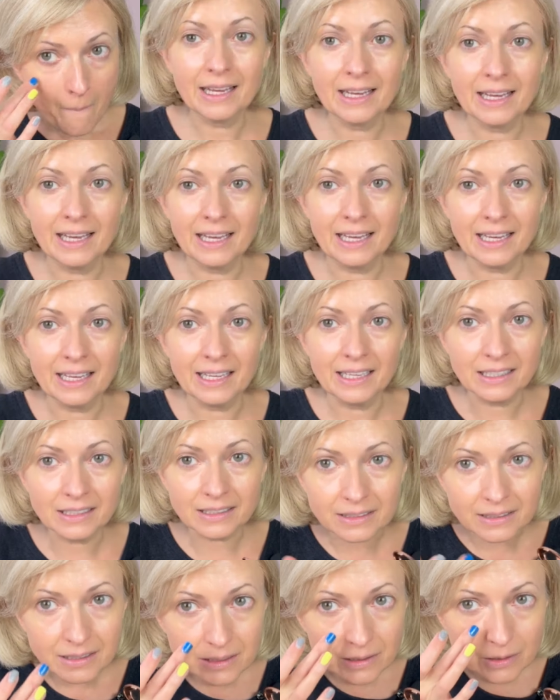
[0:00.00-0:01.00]

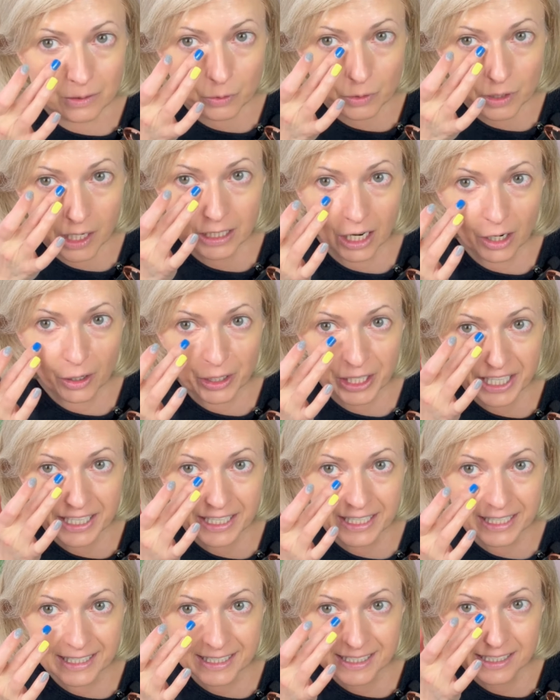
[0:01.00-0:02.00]
And look how
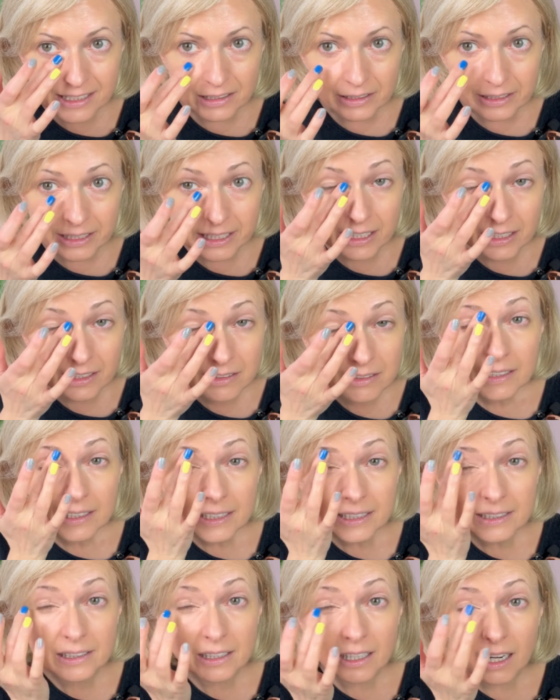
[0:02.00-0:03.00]
easily
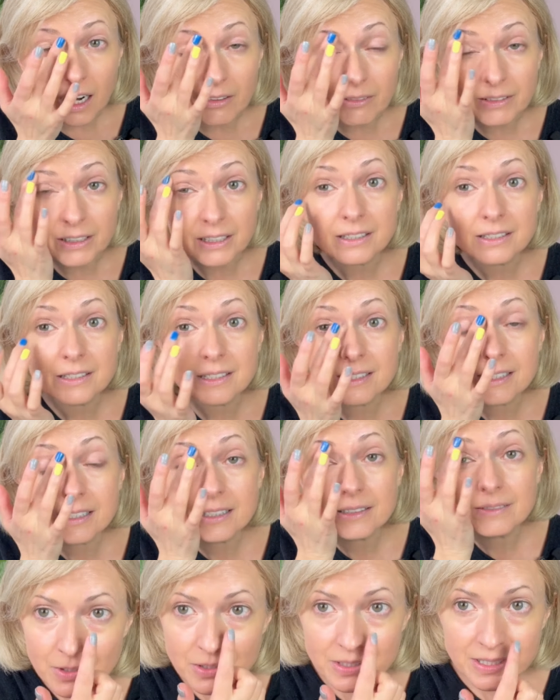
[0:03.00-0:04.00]
it covers.
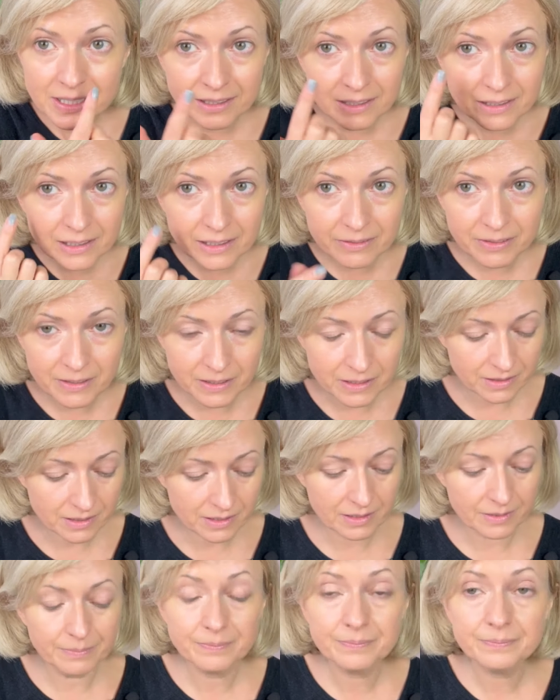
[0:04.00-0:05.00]
You see the
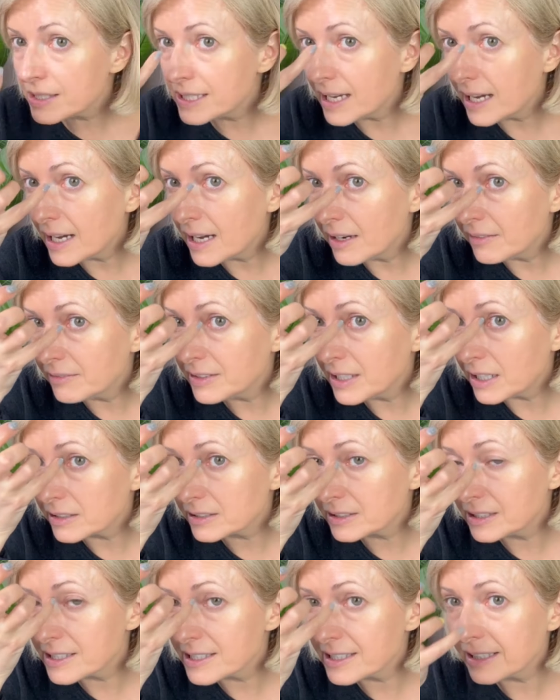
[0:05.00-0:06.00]
difference? See, I have
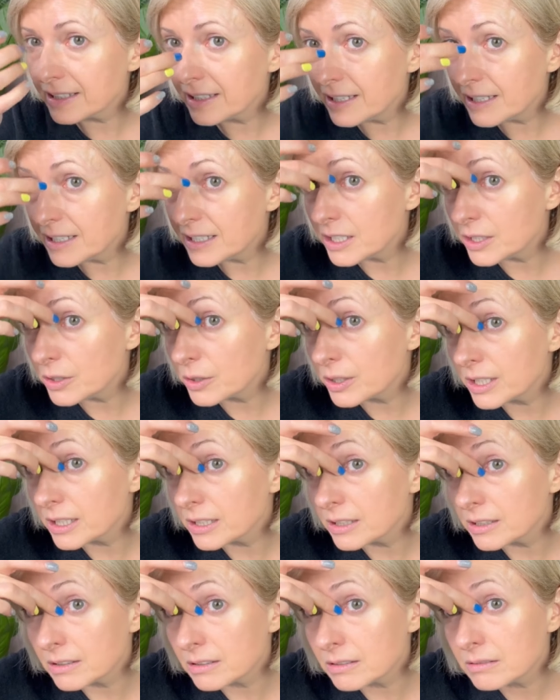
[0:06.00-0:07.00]
darkness in here. You
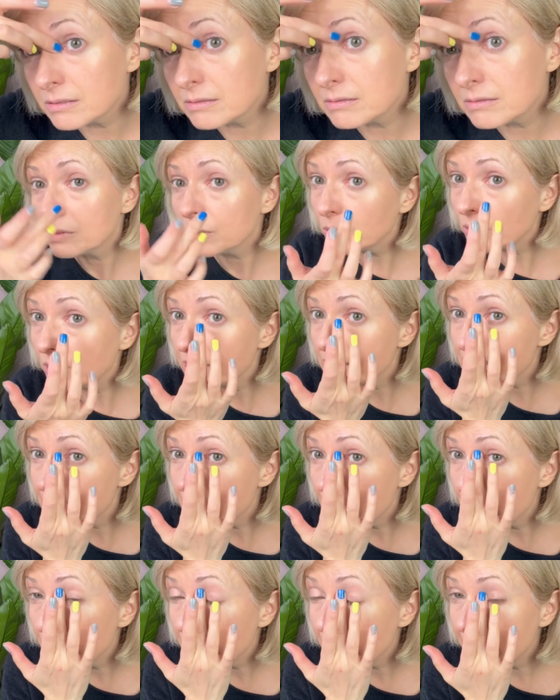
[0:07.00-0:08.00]
can do the
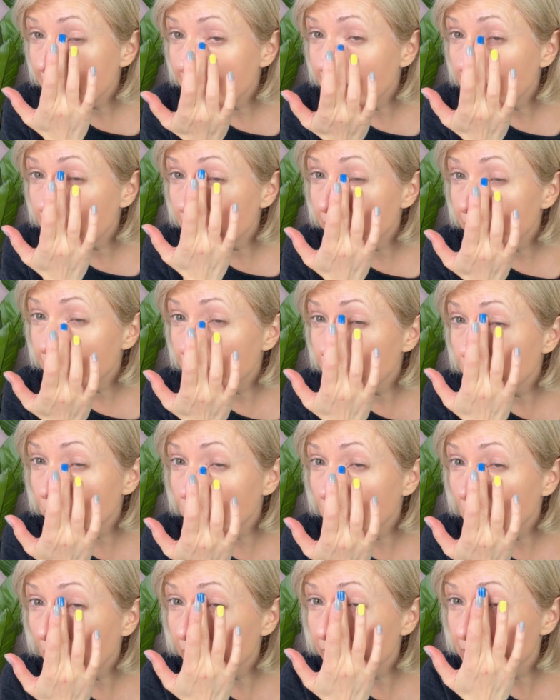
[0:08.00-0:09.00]
same here if
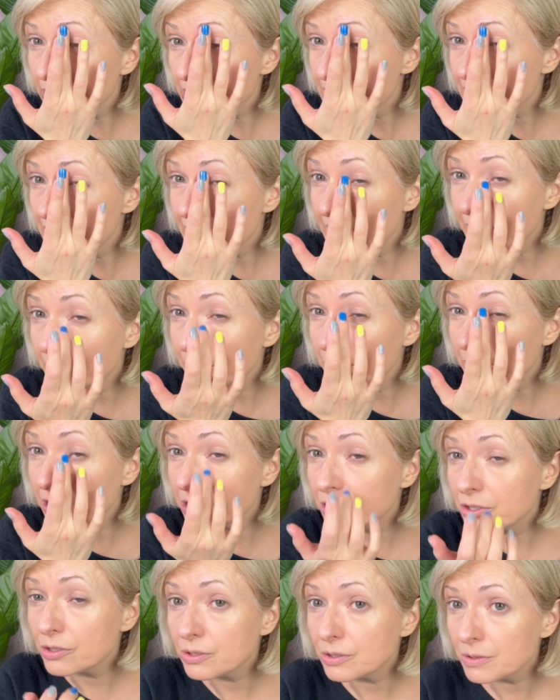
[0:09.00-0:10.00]
you have the same
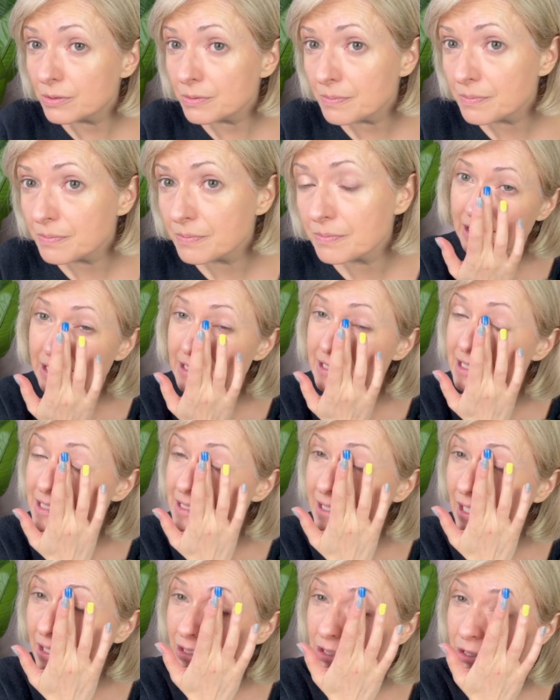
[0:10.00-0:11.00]
issue. This is
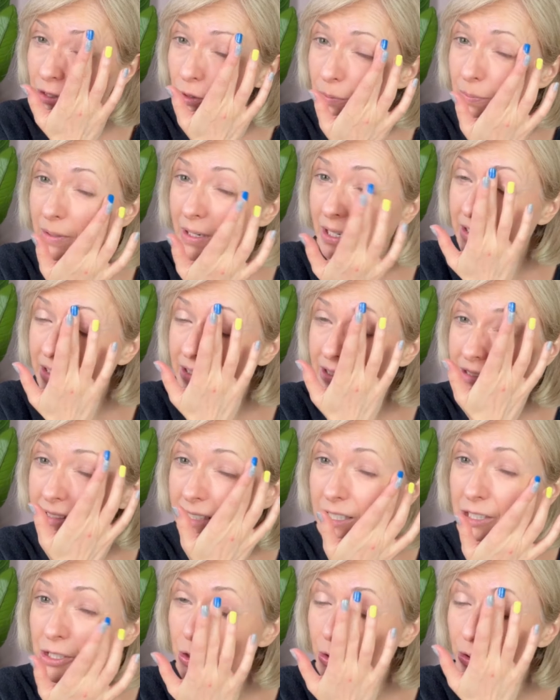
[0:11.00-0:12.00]
not a new product.
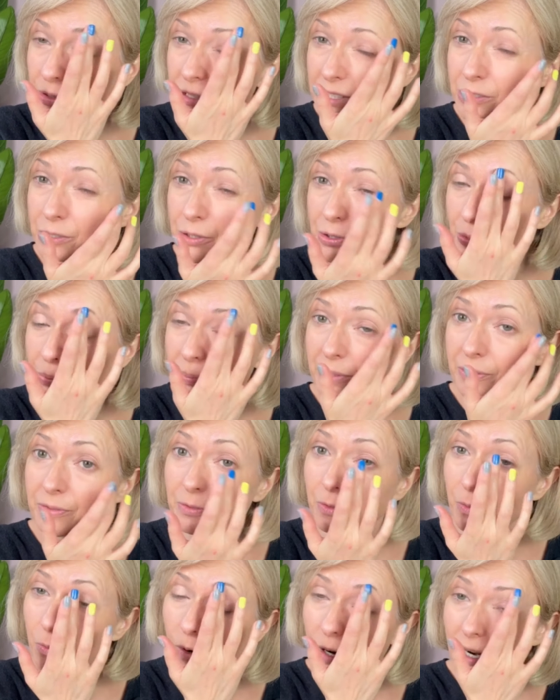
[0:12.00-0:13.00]
I showed it to you
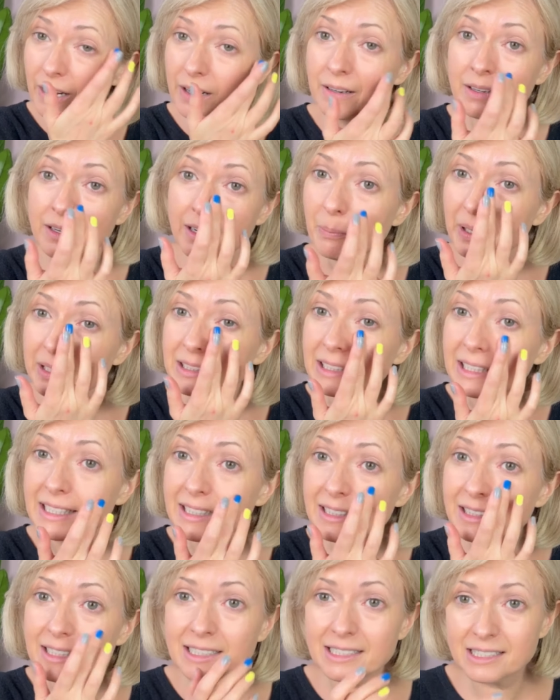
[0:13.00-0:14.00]
before, but
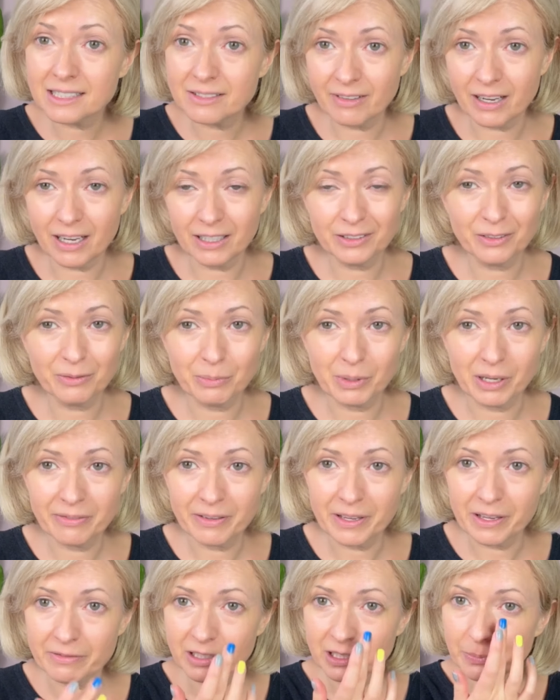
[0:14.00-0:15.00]
it is one of my
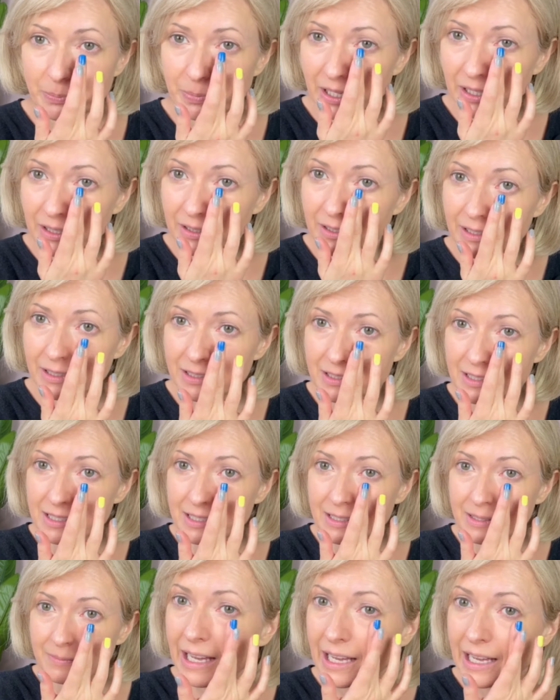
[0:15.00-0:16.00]
favorite
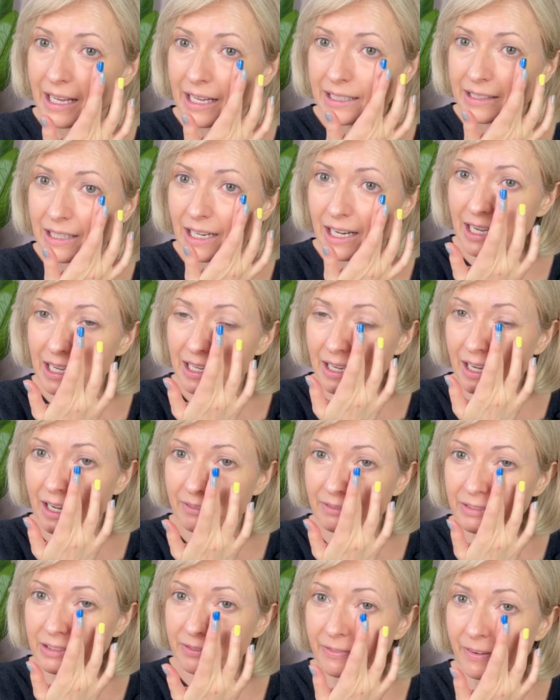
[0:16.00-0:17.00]
products and I
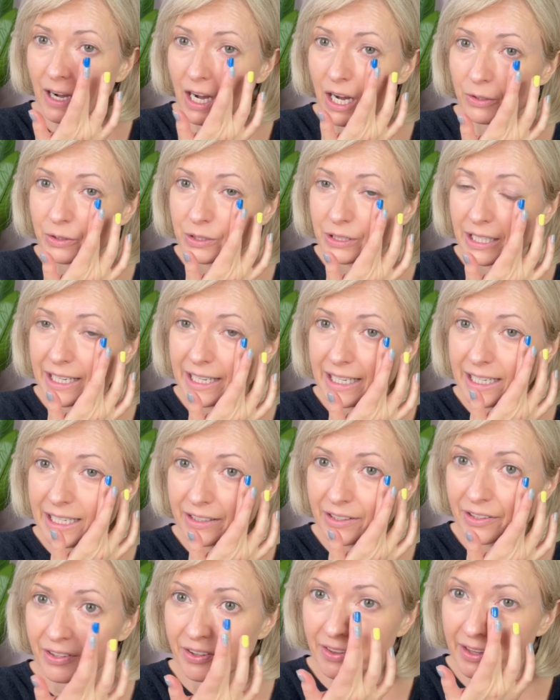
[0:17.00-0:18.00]
haven't found
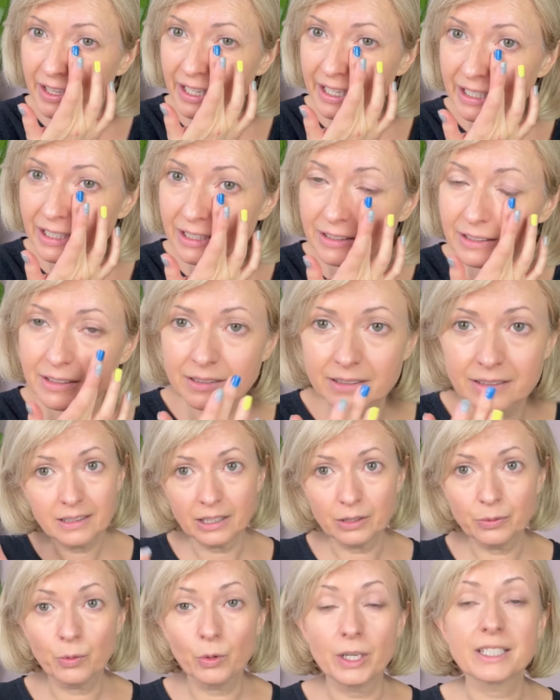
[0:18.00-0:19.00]
anything
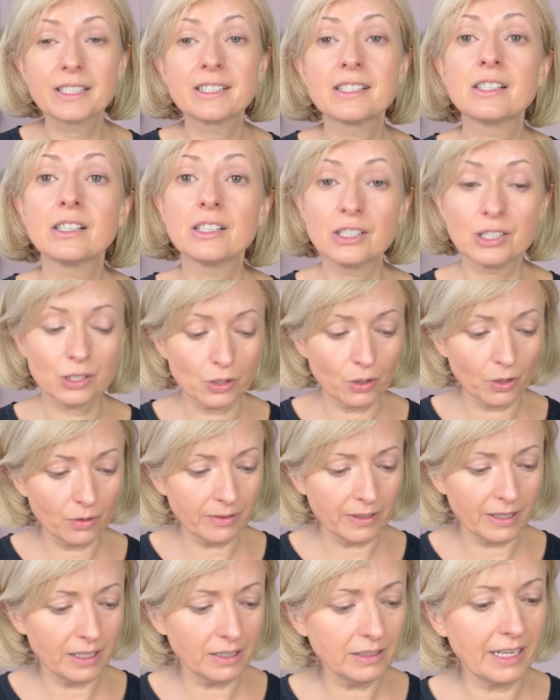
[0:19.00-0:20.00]
that works so
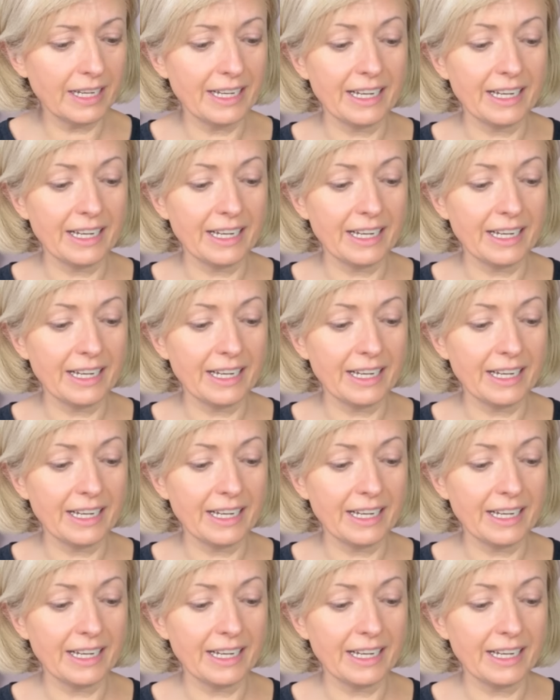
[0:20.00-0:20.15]
well.